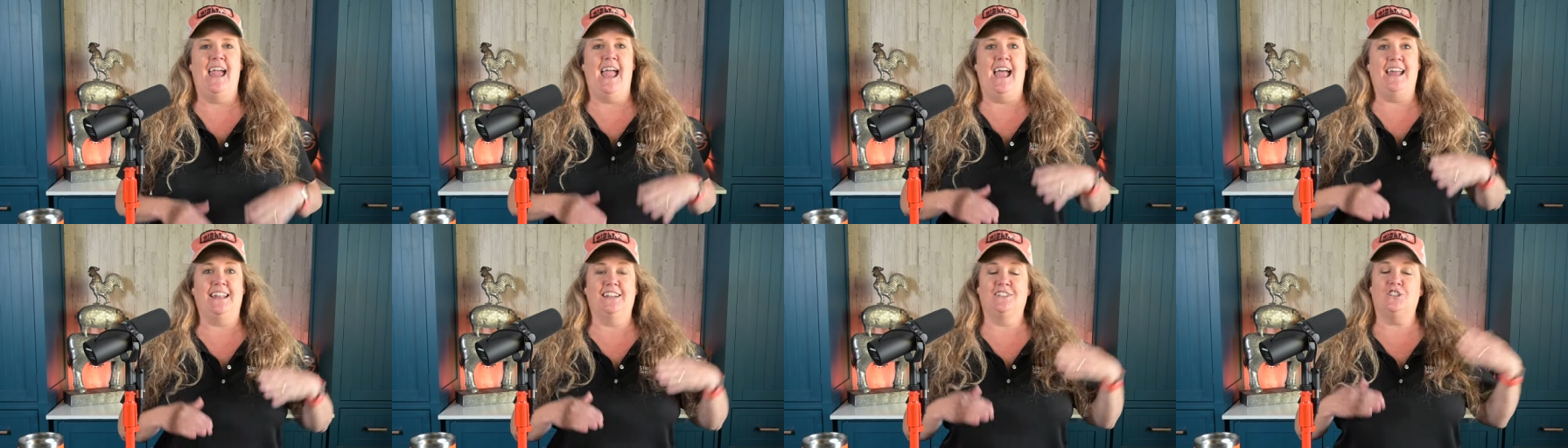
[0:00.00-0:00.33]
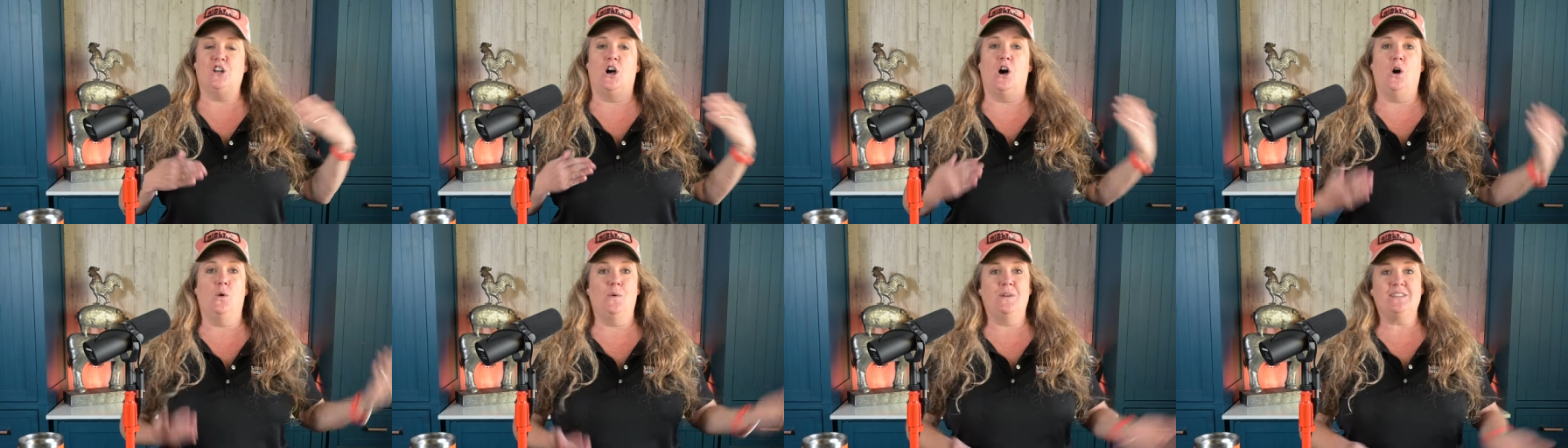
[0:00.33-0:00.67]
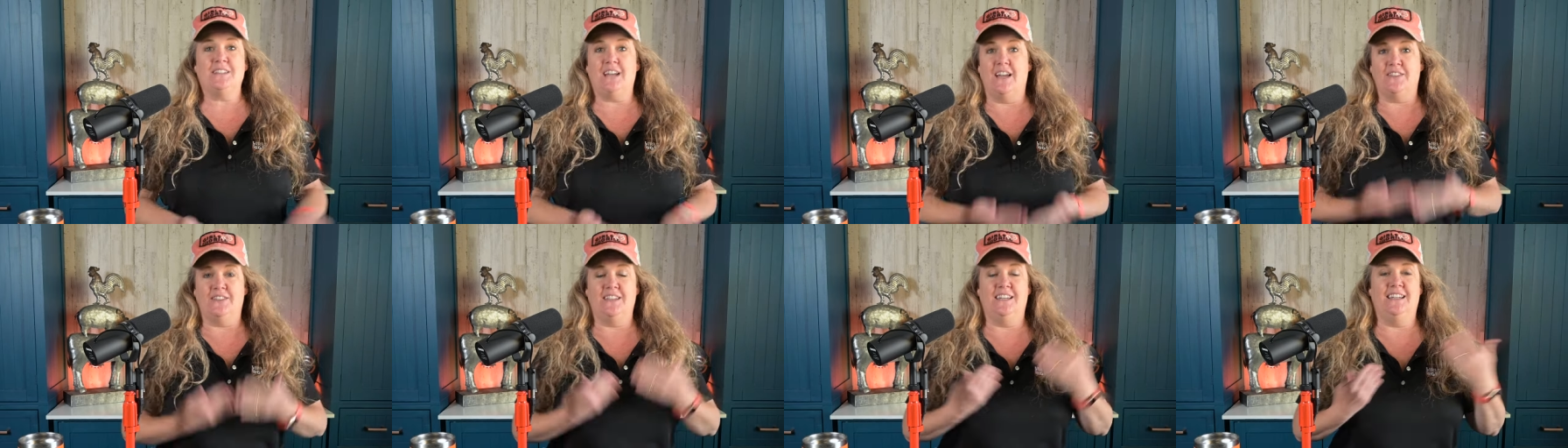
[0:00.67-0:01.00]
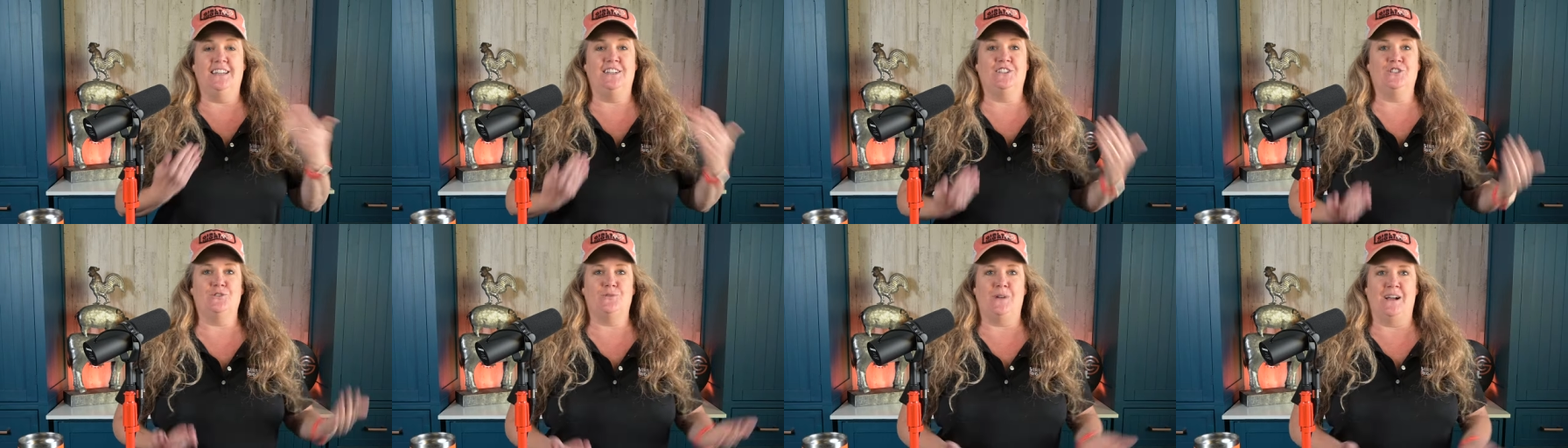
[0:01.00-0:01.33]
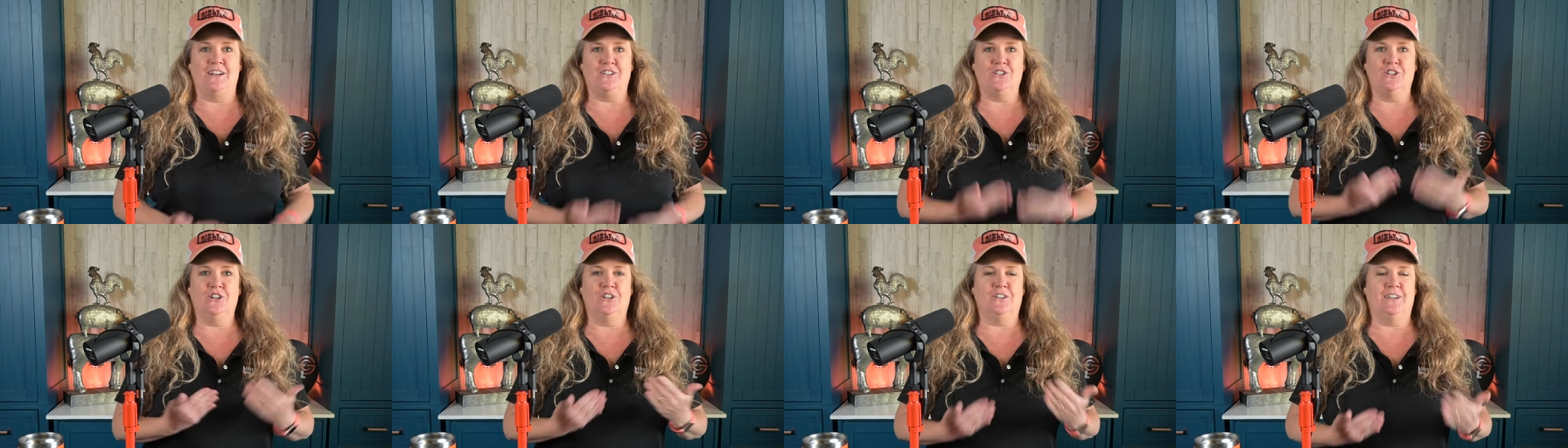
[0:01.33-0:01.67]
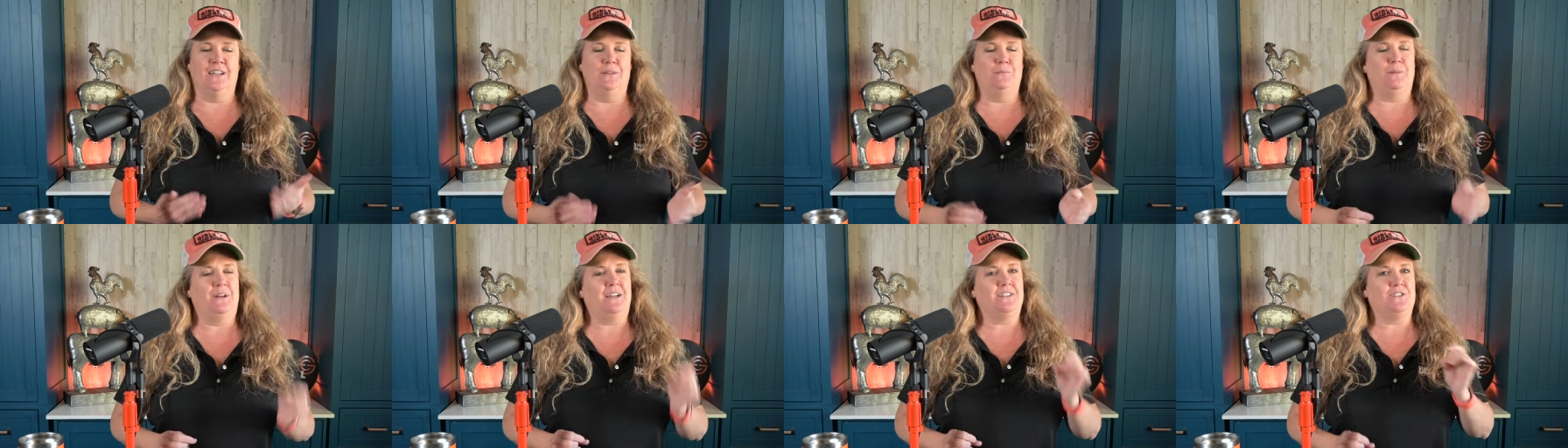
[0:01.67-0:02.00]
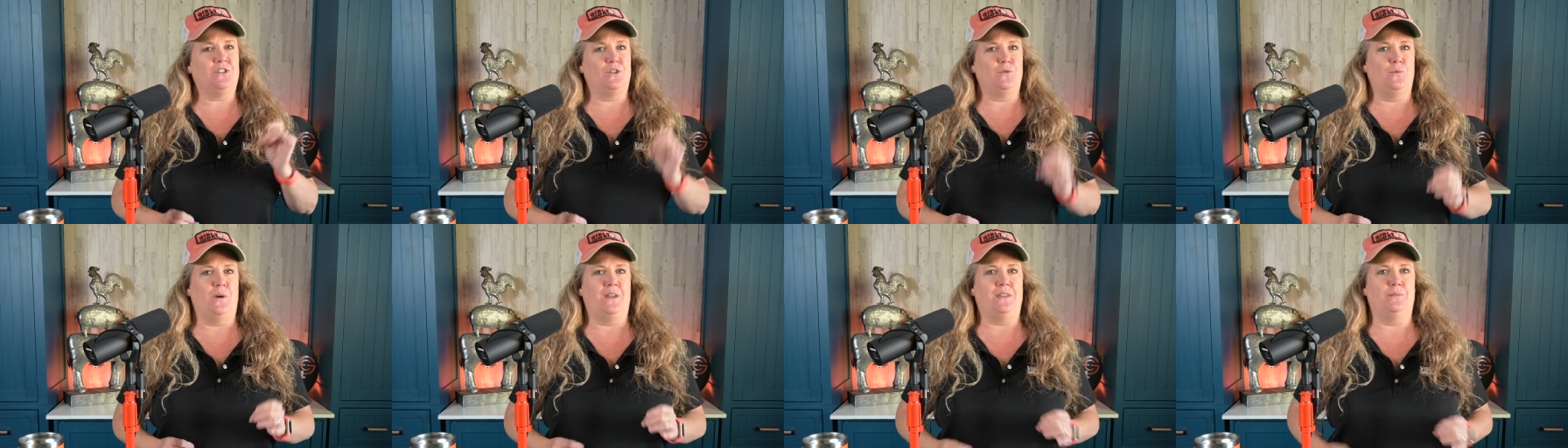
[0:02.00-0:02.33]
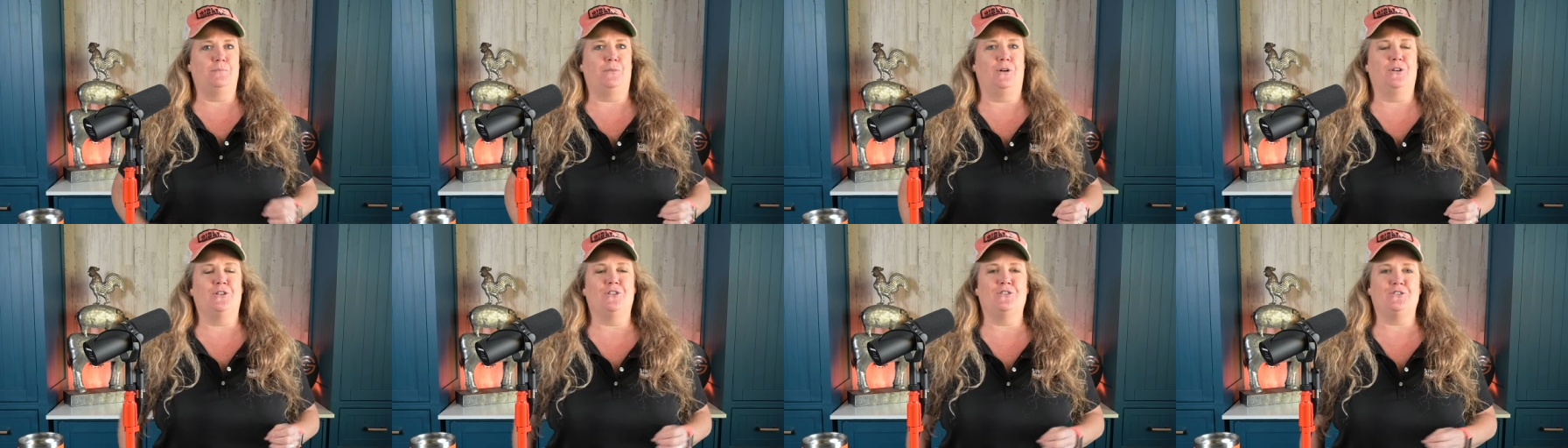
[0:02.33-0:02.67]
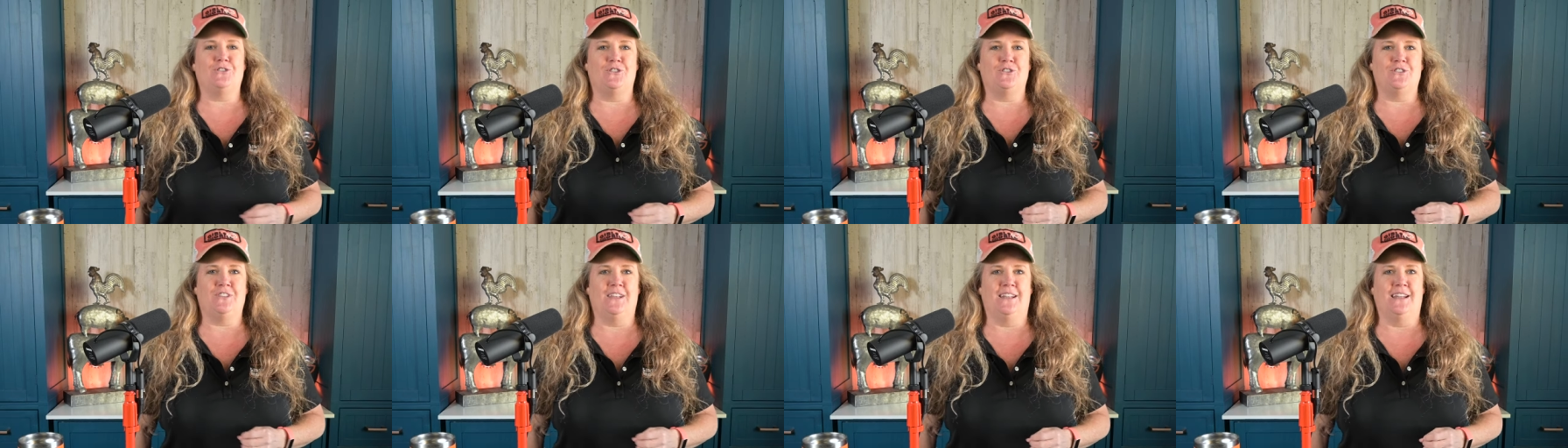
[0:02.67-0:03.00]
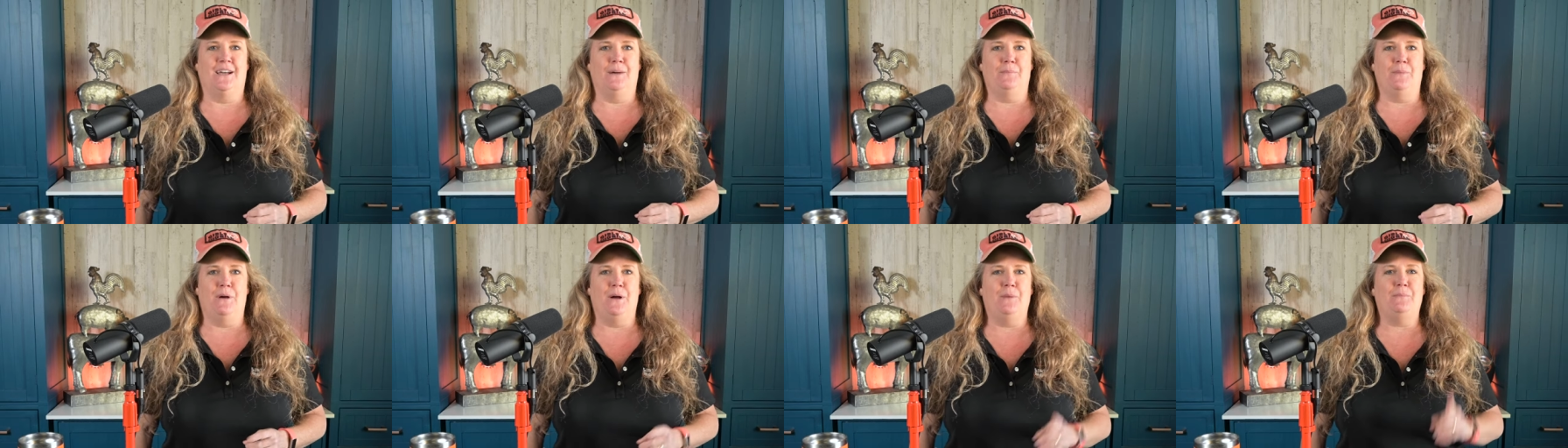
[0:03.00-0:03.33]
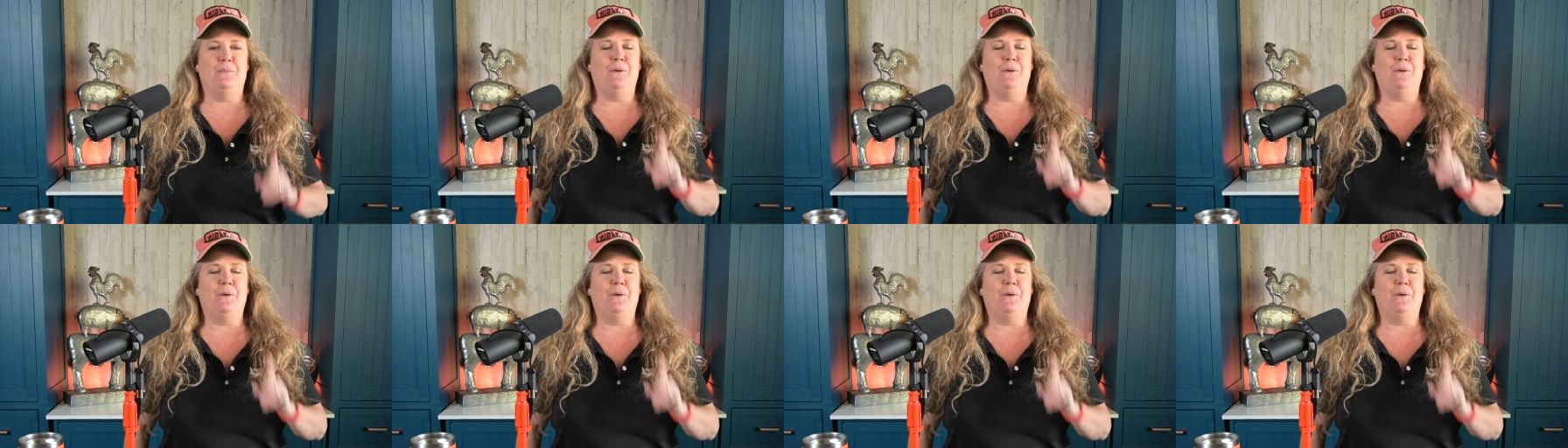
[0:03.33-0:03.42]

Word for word: and it's always got the indirect cooking because of the way the burners are set up.